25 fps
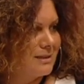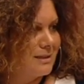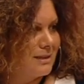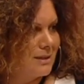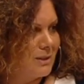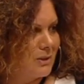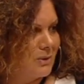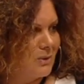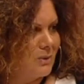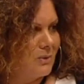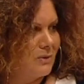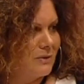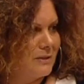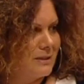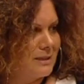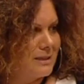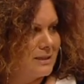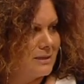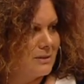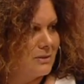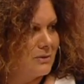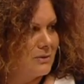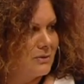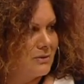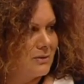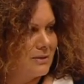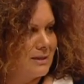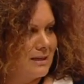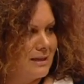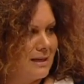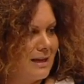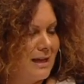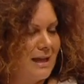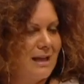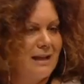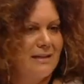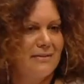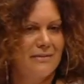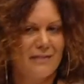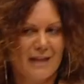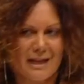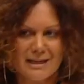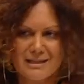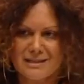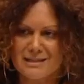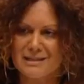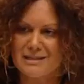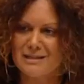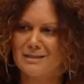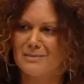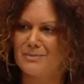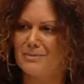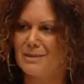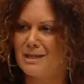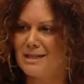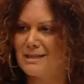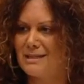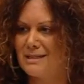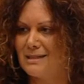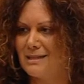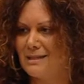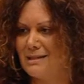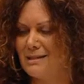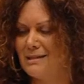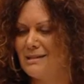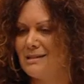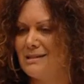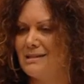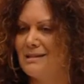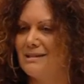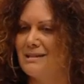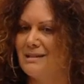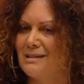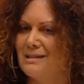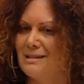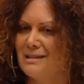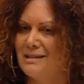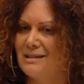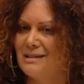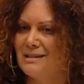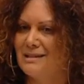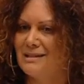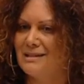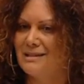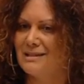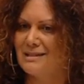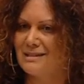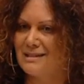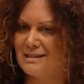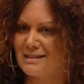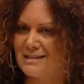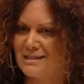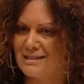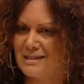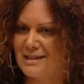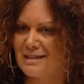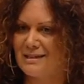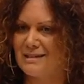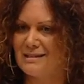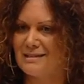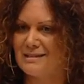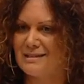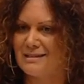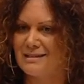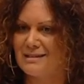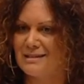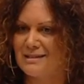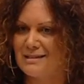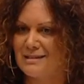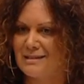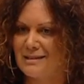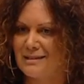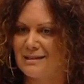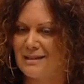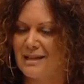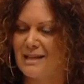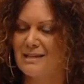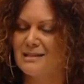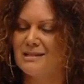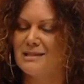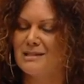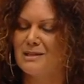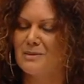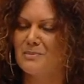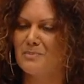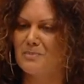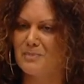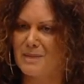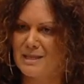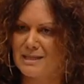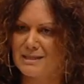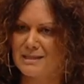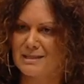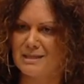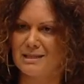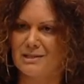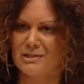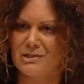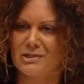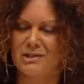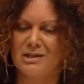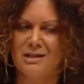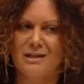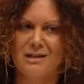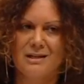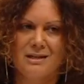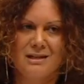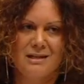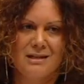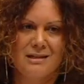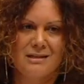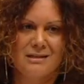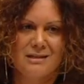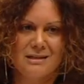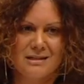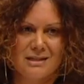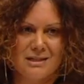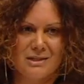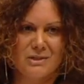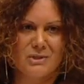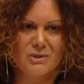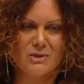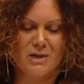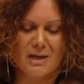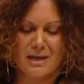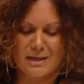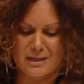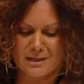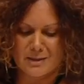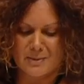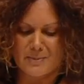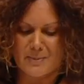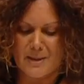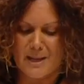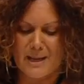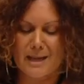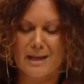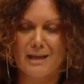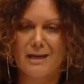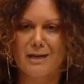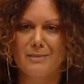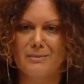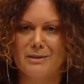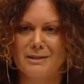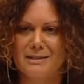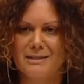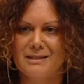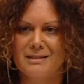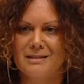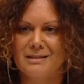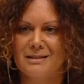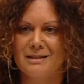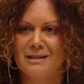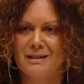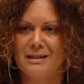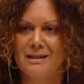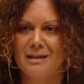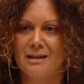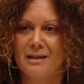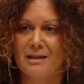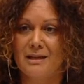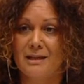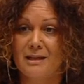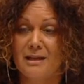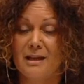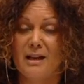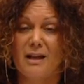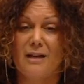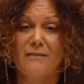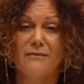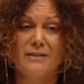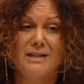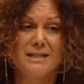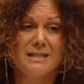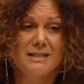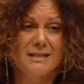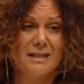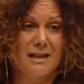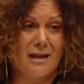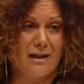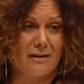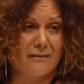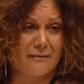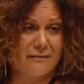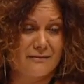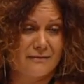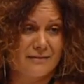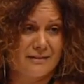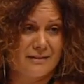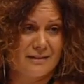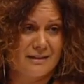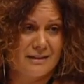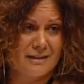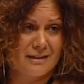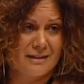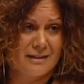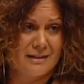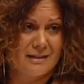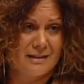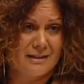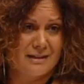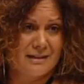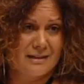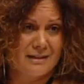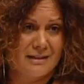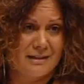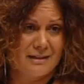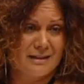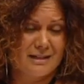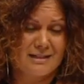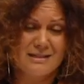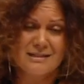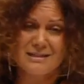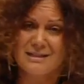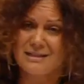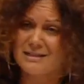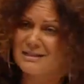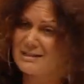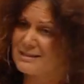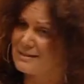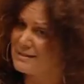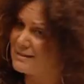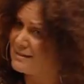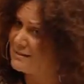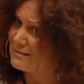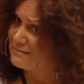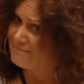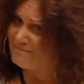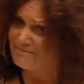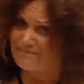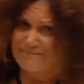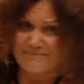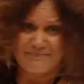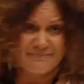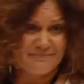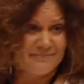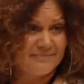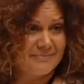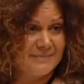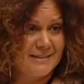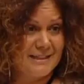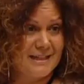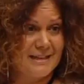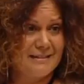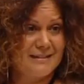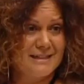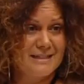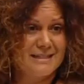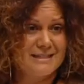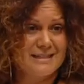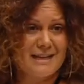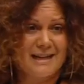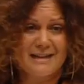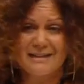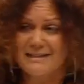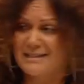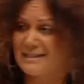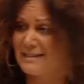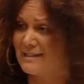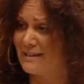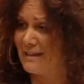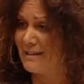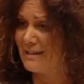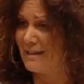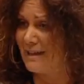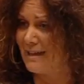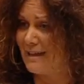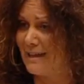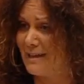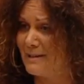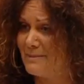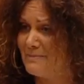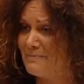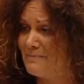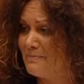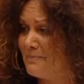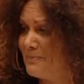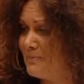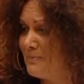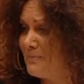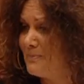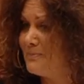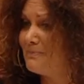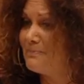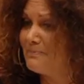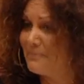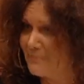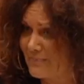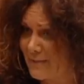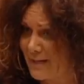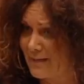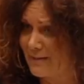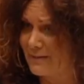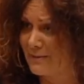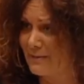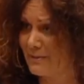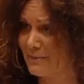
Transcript: in the Northern Territory. That's the message to the Senate, and that's the message to the Australian Parliament. Love is love. Let's just get this act together, hey? Thank